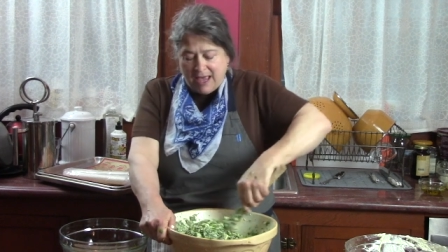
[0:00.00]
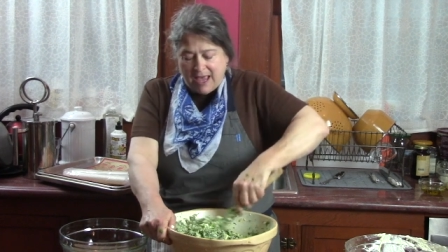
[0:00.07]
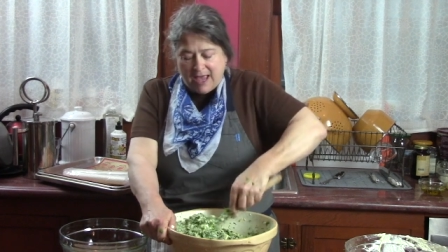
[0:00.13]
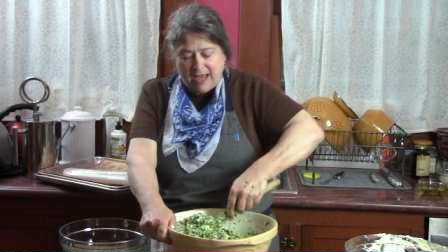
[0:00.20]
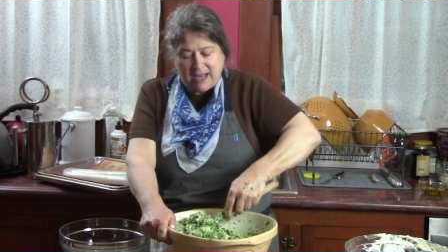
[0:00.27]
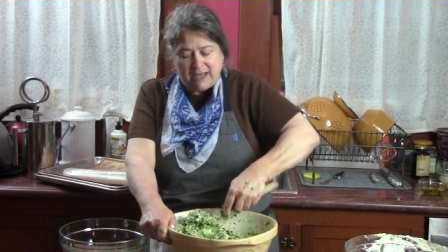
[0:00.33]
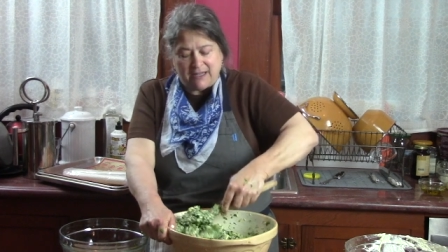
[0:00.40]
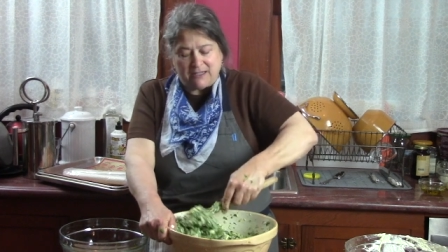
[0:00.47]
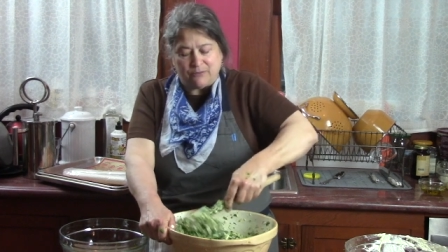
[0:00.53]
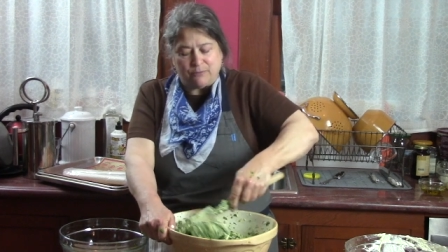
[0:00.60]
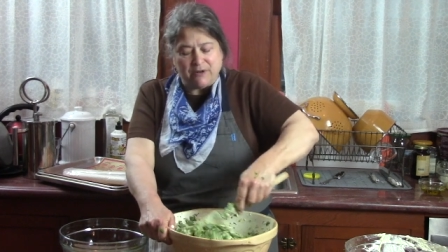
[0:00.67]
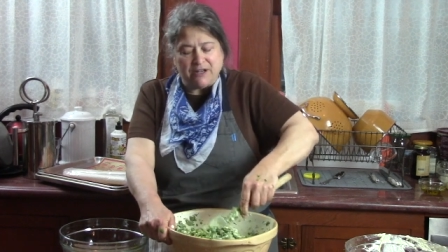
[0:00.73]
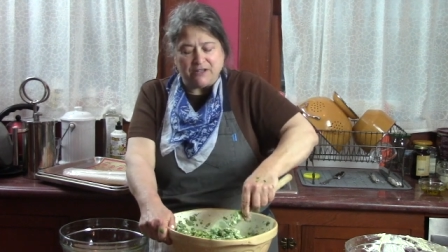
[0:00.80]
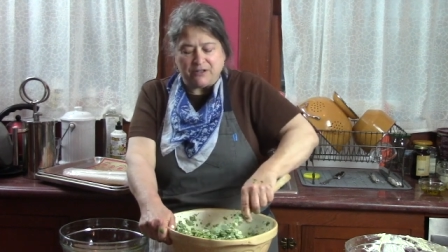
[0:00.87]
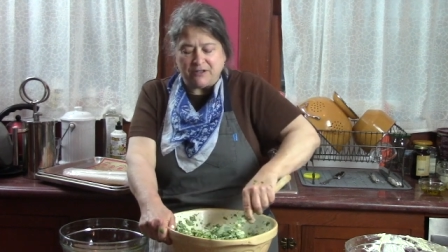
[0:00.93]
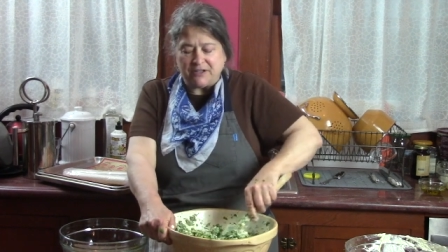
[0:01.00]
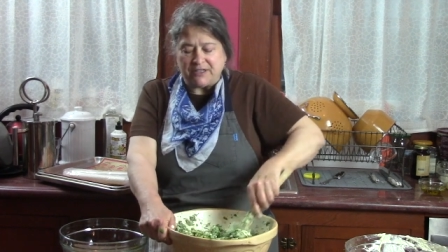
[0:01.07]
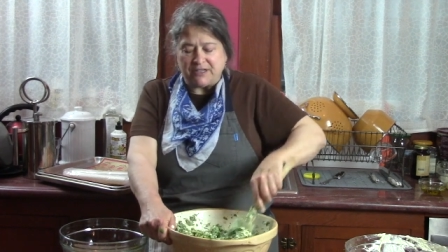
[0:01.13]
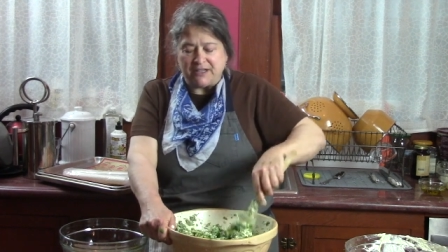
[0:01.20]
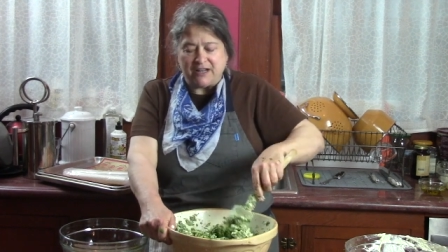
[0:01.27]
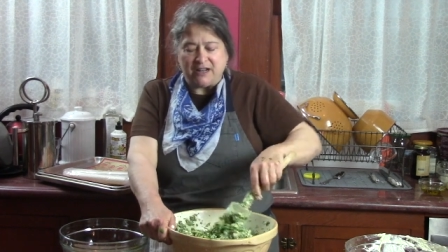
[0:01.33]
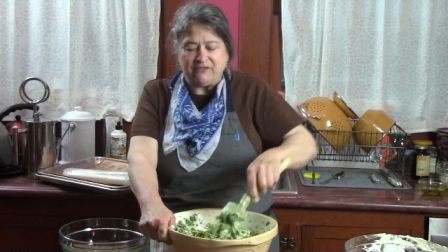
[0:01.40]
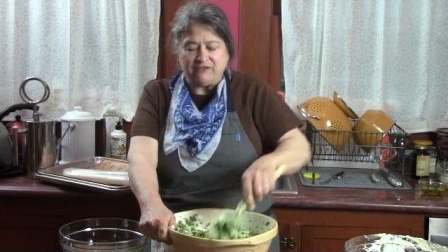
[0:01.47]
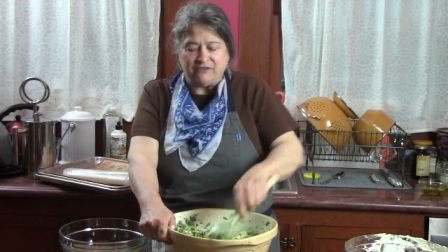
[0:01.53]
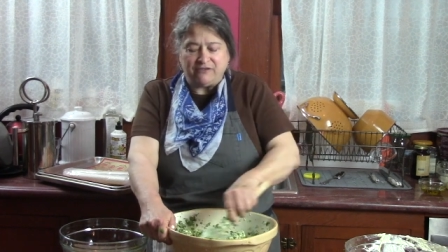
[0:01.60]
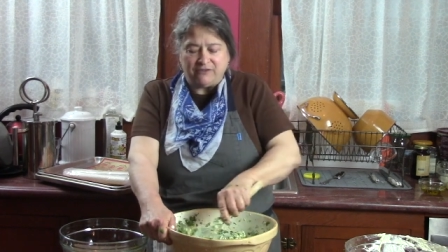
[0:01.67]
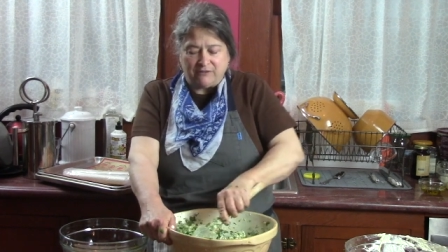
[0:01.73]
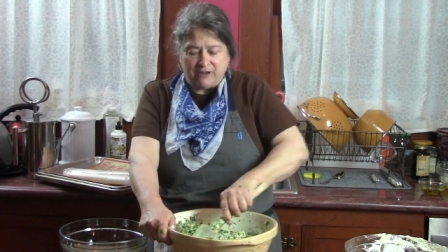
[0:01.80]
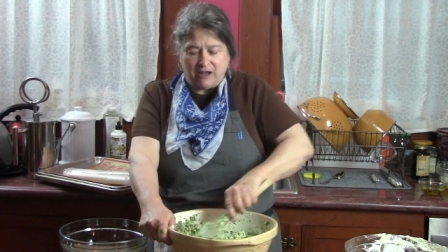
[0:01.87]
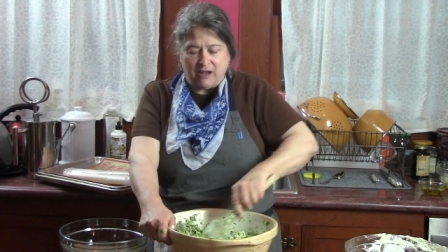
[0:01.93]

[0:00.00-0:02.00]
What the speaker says: and renders enough